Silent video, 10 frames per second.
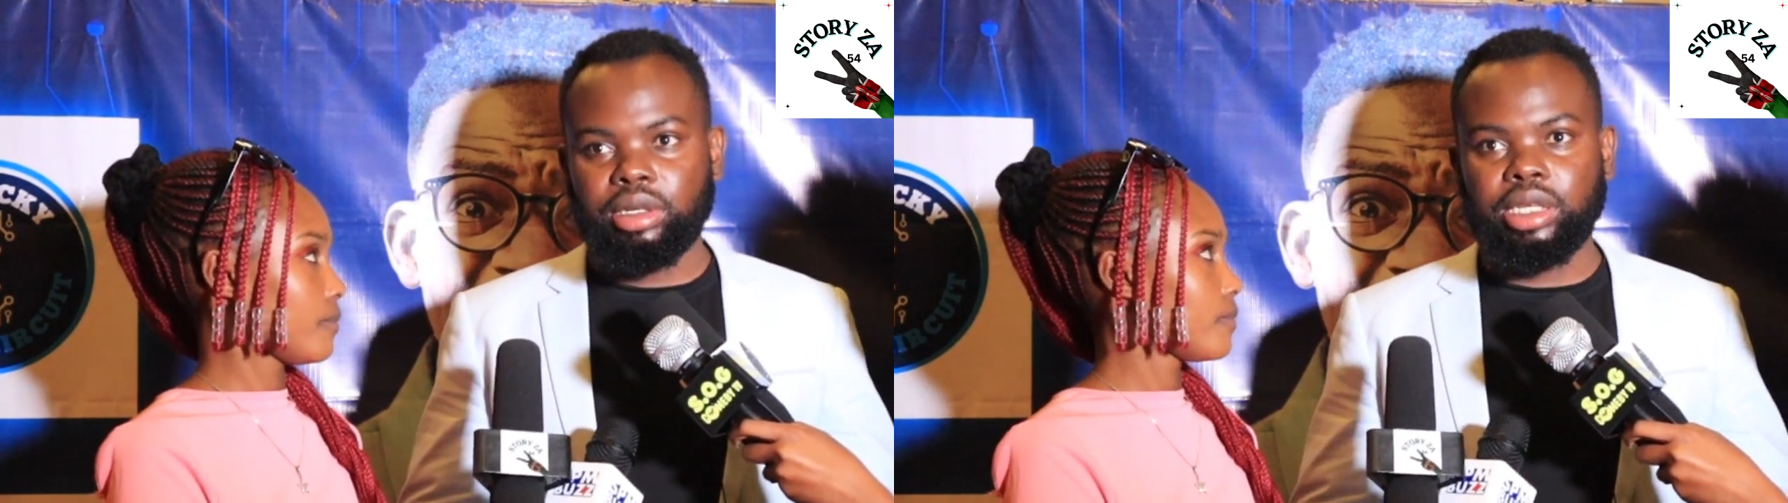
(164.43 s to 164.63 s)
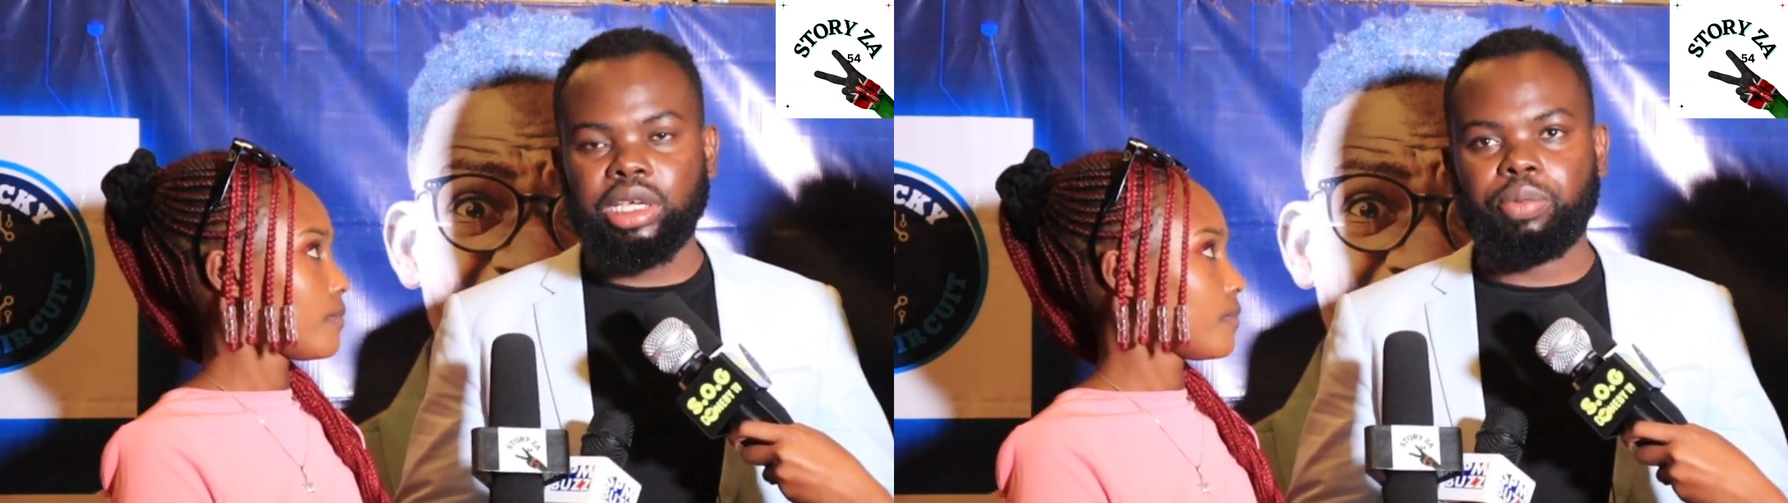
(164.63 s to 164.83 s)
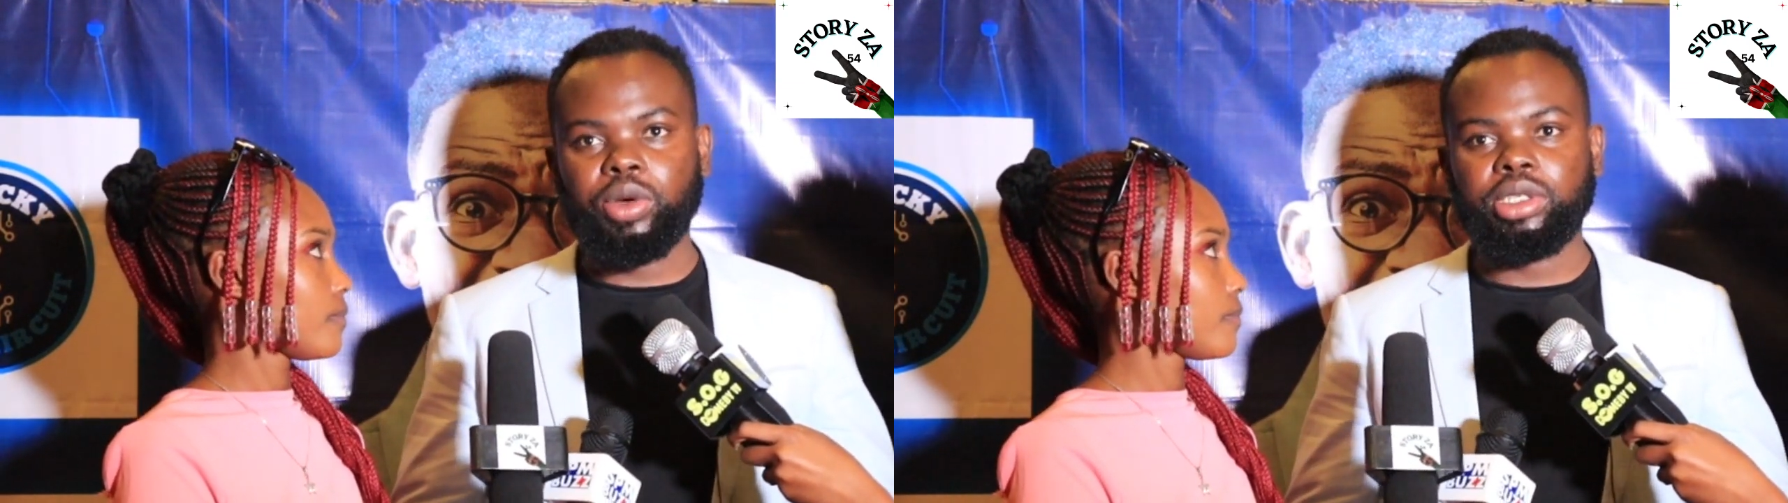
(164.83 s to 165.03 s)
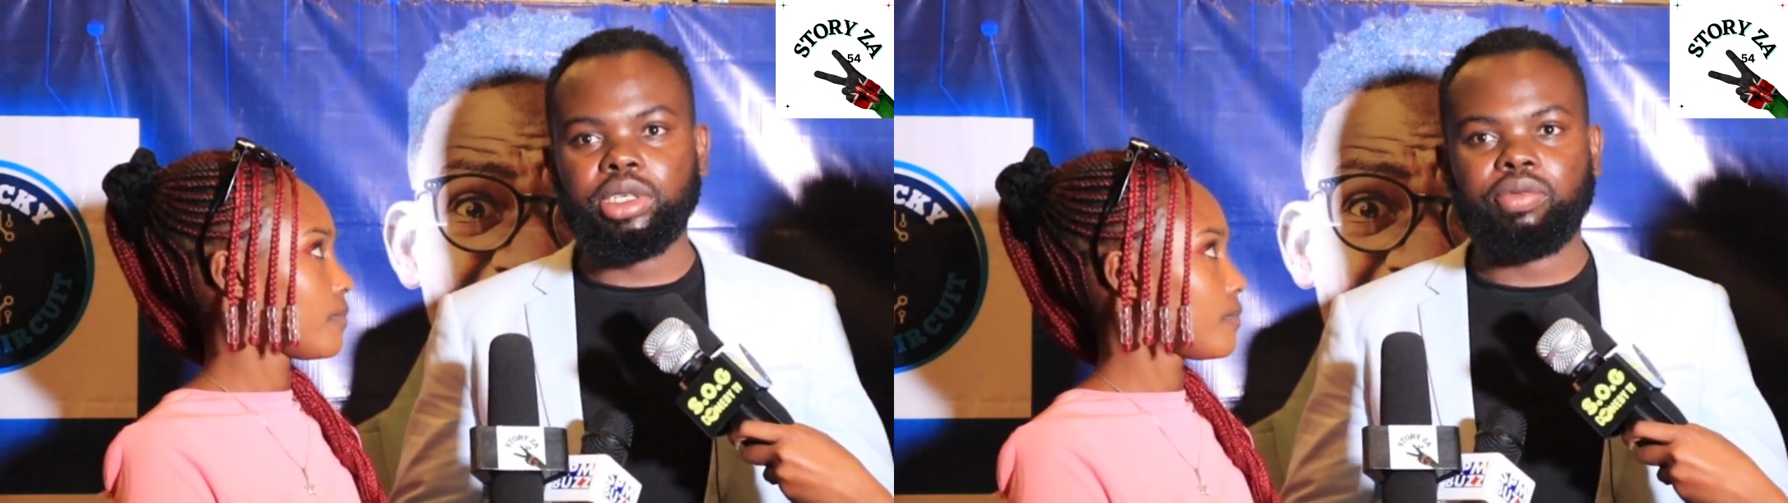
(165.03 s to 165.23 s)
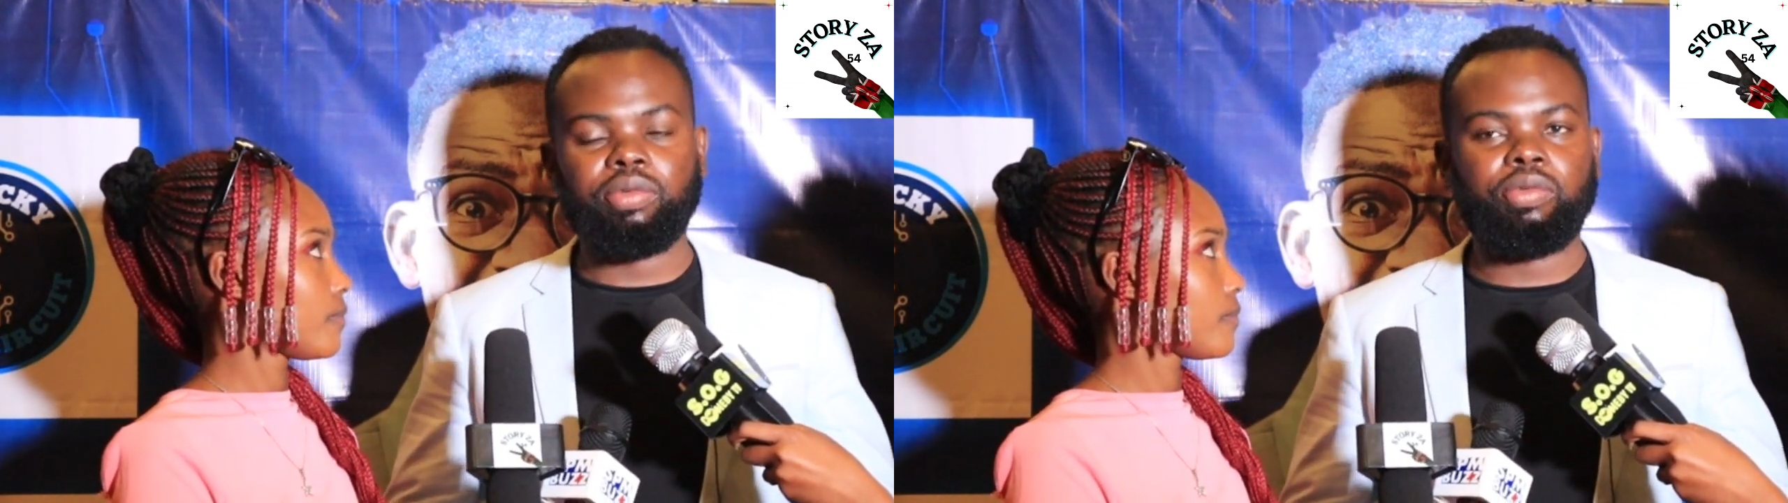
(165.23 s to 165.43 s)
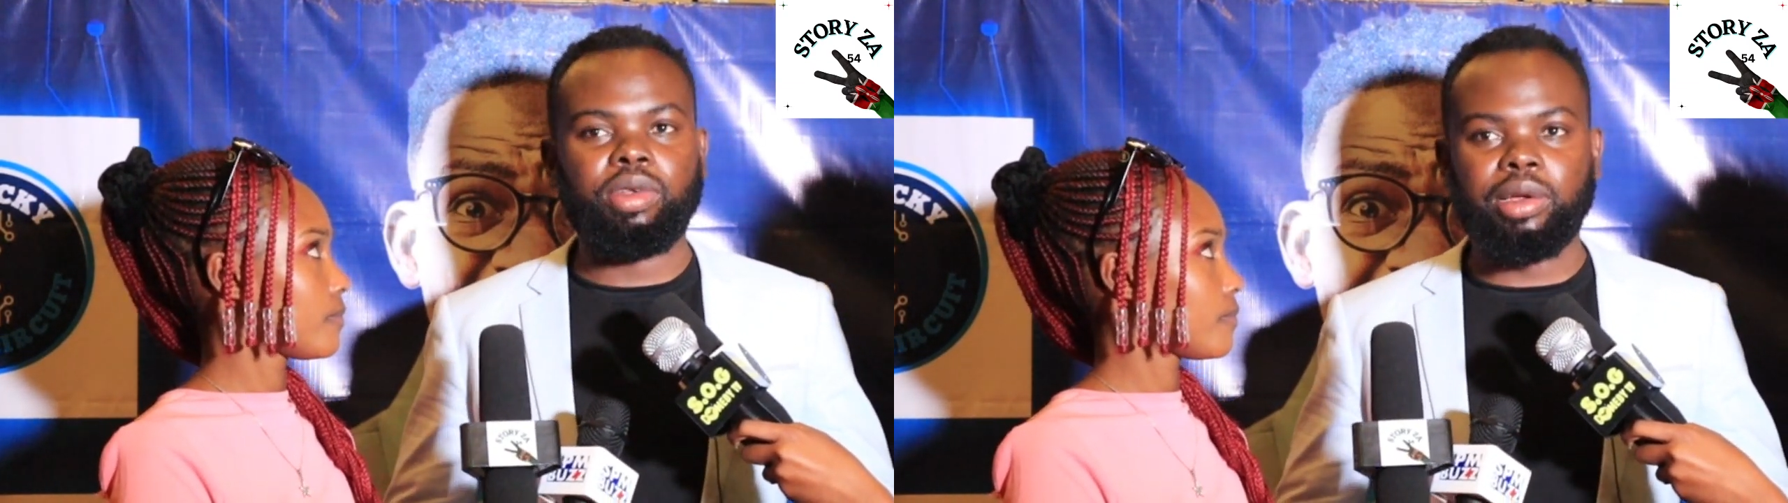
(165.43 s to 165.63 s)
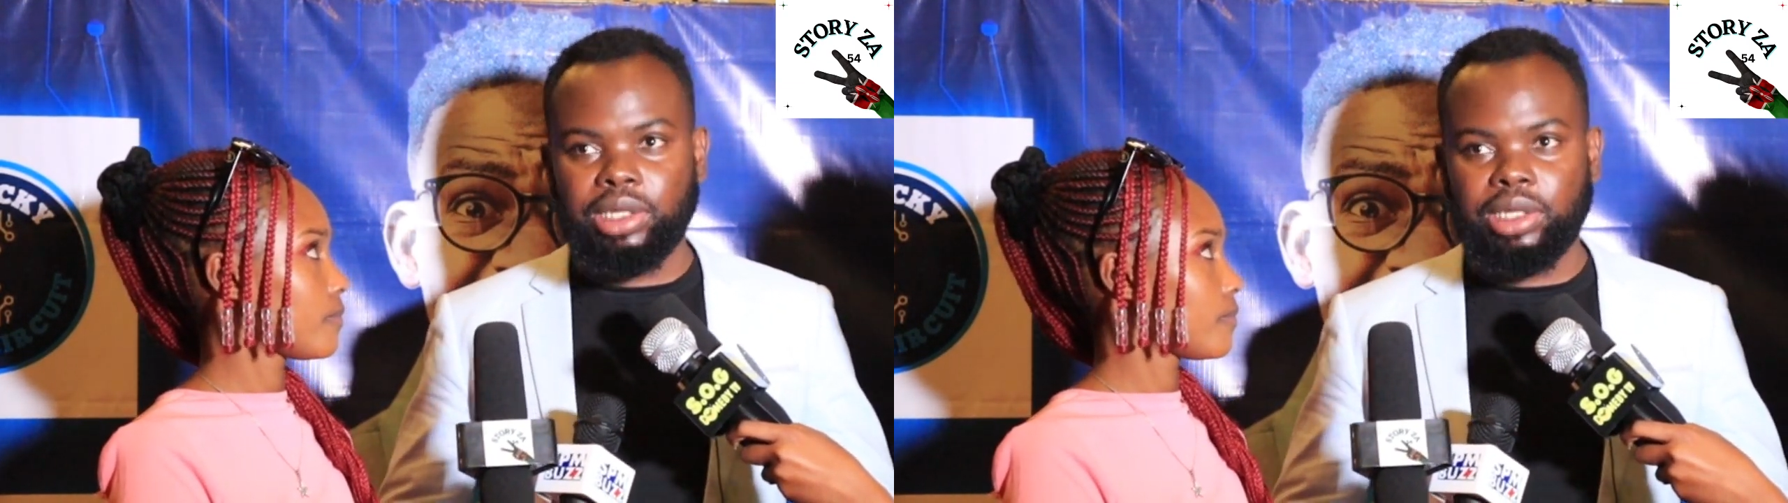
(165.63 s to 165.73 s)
Na